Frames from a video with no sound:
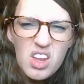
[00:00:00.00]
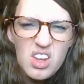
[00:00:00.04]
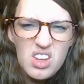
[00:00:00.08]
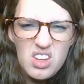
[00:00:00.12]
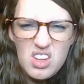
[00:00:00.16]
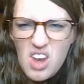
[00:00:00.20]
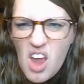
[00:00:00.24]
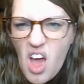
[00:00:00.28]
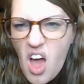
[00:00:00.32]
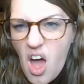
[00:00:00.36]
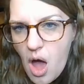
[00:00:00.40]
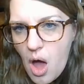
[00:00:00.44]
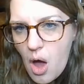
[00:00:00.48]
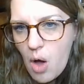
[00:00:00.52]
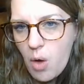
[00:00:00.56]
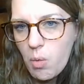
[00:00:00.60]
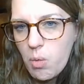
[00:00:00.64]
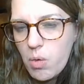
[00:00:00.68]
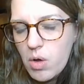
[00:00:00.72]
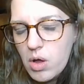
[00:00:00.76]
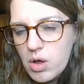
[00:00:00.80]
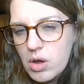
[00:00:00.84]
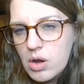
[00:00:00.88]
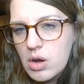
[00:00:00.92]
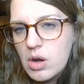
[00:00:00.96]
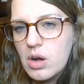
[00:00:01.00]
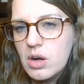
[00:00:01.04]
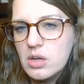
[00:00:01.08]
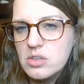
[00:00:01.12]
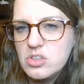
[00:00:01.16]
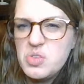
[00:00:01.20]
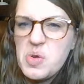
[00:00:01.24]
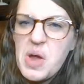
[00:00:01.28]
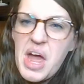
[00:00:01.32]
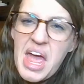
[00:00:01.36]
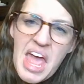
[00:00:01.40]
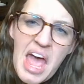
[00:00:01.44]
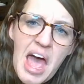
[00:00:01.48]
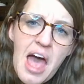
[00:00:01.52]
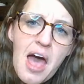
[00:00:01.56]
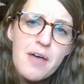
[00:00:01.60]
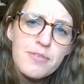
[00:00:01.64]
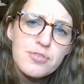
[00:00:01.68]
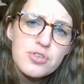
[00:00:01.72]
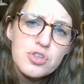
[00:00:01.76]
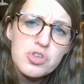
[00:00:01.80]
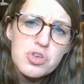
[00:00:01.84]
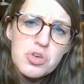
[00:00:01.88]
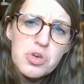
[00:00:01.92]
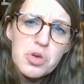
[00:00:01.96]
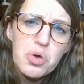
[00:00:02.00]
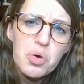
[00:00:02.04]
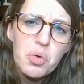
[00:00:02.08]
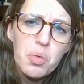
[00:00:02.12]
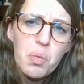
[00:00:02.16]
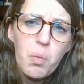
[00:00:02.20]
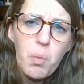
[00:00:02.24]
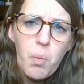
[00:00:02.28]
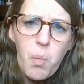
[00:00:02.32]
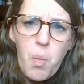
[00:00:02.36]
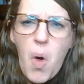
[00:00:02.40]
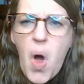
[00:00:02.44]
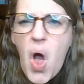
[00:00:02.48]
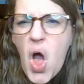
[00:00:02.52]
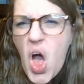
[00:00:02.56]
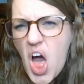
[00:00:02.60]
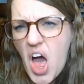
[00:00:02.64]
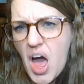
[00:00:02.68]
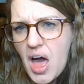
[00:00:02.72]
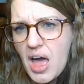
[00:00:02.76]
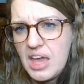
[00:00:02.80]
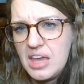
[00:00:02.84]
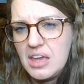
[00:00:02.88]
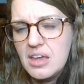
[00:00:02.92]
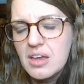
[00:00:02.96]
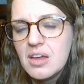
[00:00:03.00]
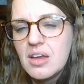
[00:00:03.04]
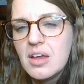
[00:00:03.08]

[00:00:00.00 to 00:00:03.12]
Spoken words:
no, or do I have to? Why?